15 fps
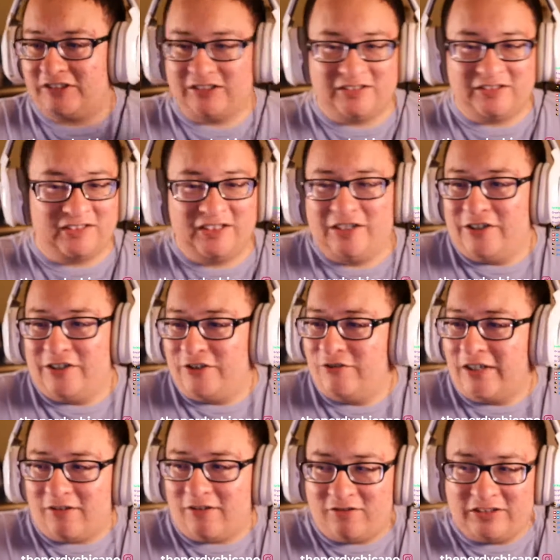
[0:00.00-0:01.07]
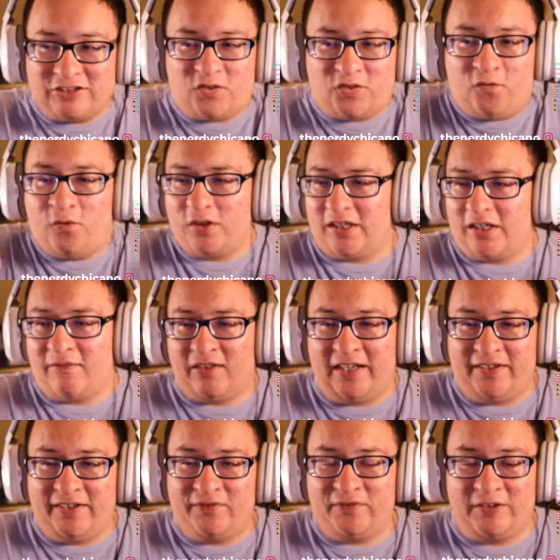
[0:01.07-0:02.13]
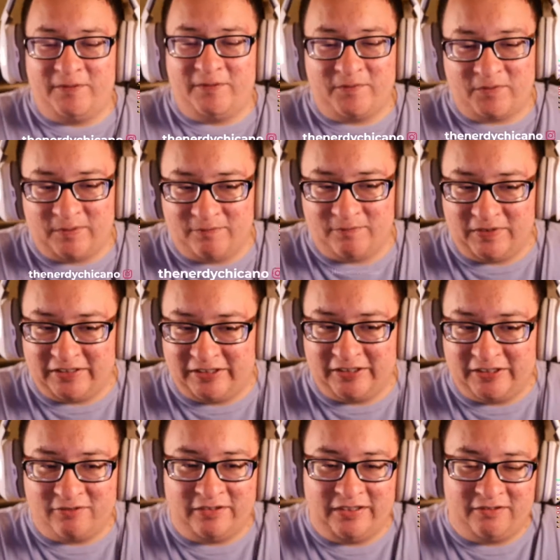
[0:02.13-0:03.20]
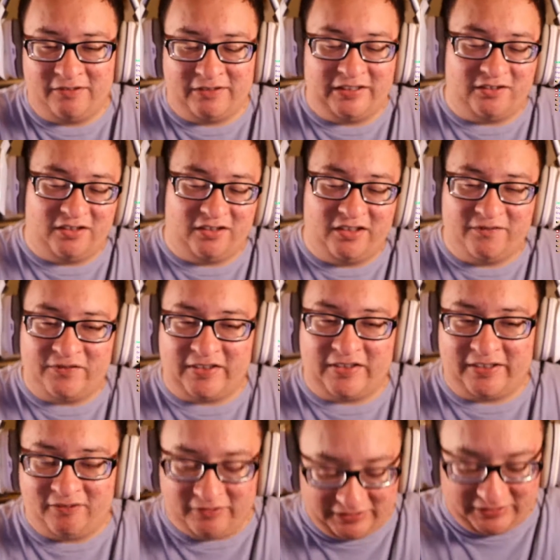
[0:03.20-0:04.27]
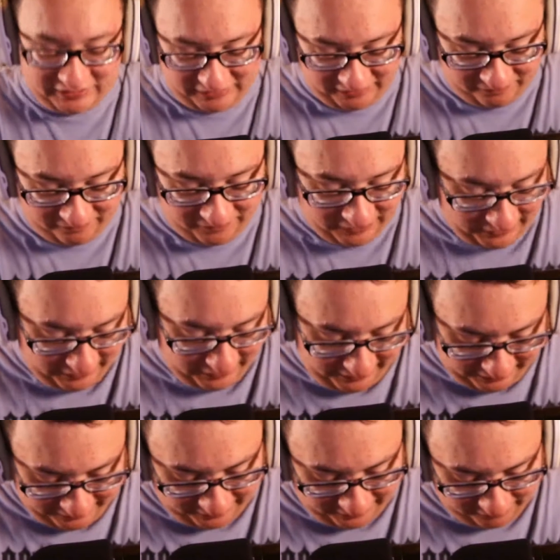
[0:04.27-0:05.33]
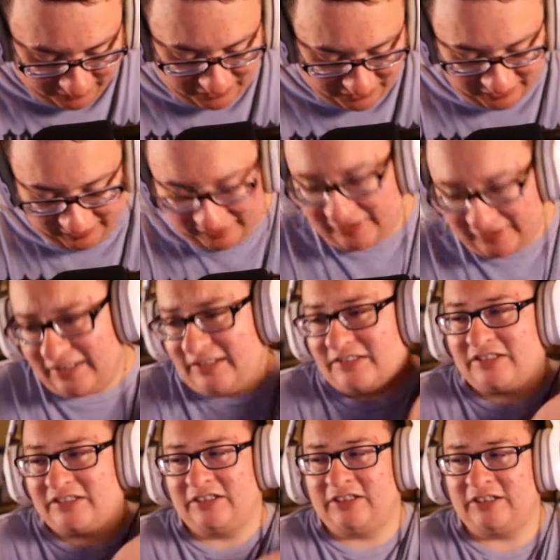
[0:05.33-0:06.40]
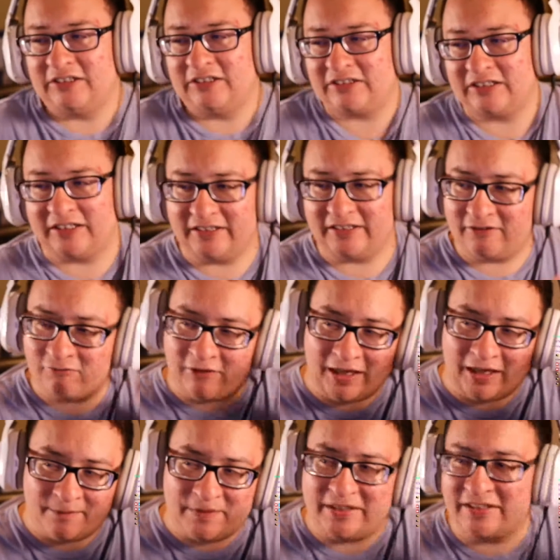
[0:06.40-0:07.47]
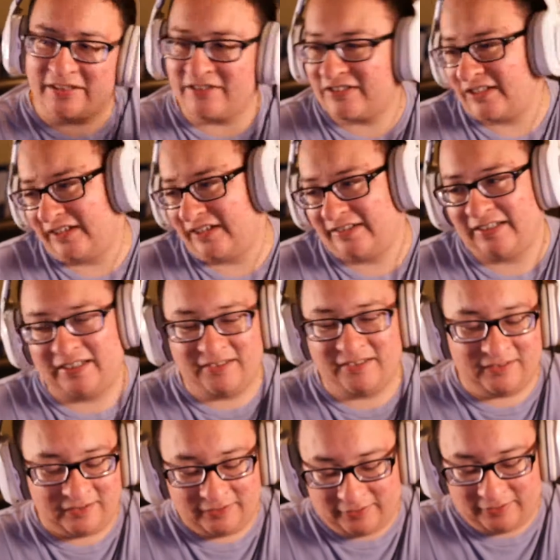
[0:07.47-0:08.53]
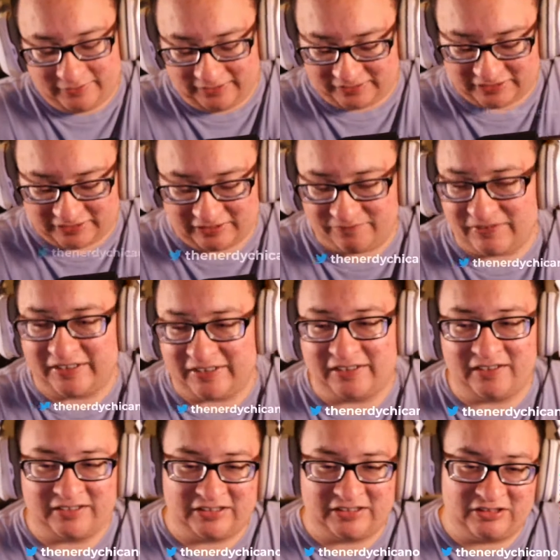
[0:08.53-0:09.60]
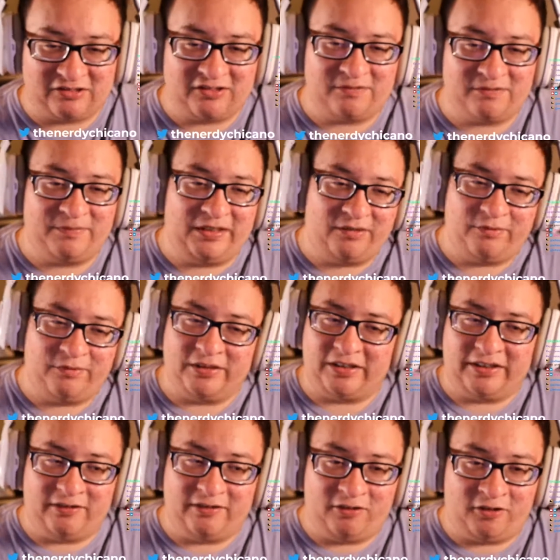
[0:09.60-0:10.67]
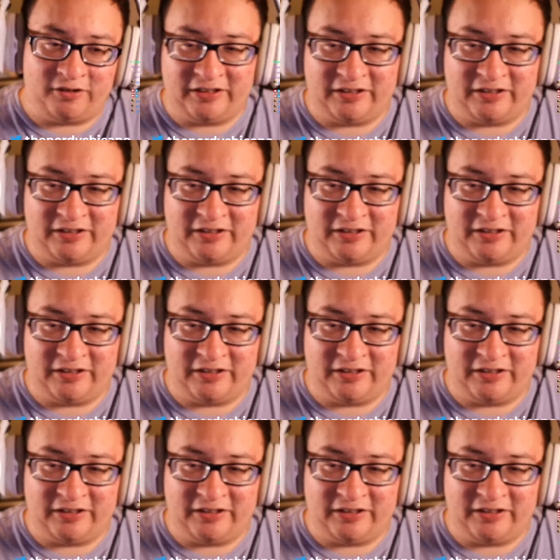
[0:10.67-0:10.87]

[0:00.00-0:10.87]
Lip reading: and you get all these full of life films from Federico and how he loves like all this stuff. In here it's like, yes, he's kind of grabbing into like that stuff that he likes to talk about with like art and